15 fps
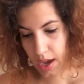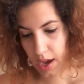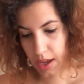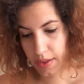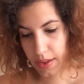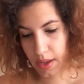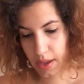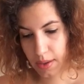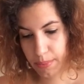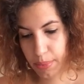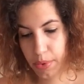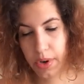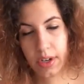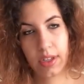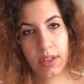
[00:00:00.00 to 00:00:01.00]
an
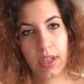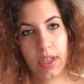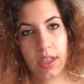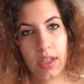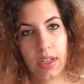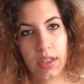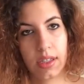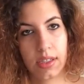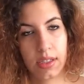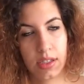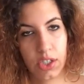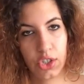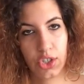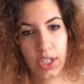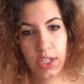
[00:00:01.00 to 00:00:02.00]
important
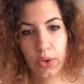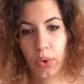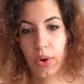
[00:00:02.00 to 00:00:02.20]
decision